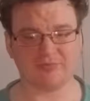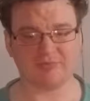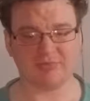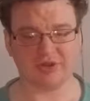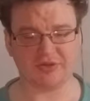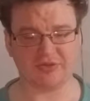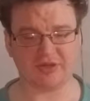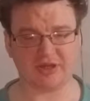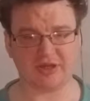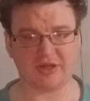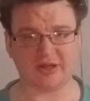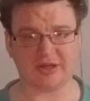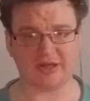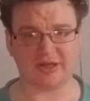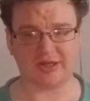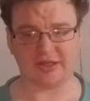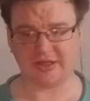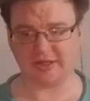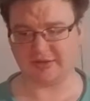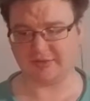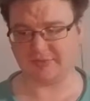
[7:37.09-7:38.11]
And then
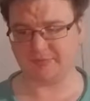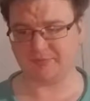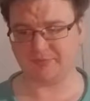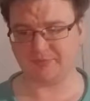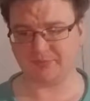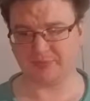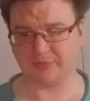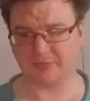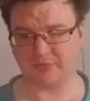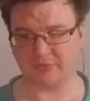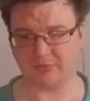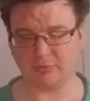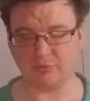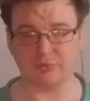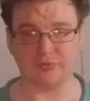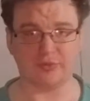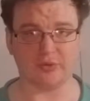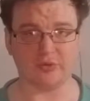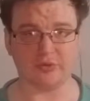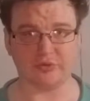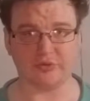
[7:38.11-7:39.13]
I move
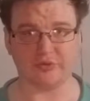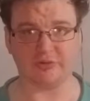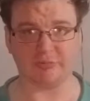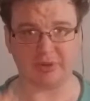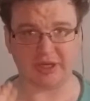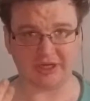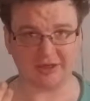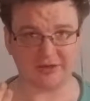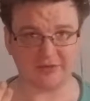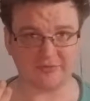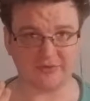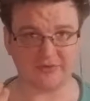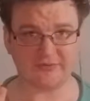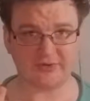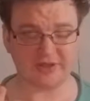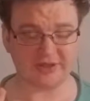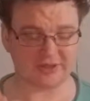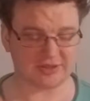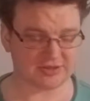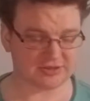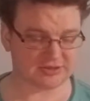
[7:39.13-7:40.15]
on to the back of the
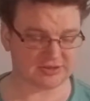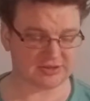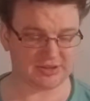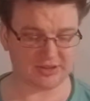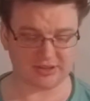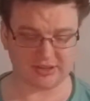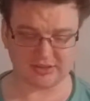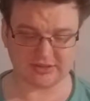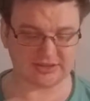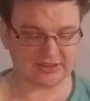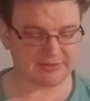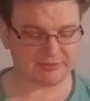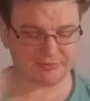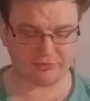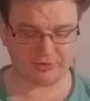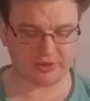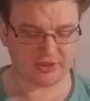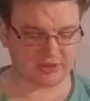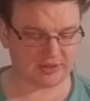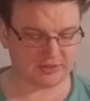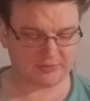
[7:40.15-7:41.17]
fingers, the same
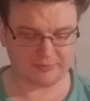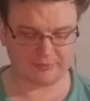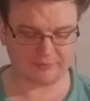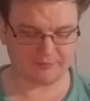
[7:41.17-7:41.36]
thing.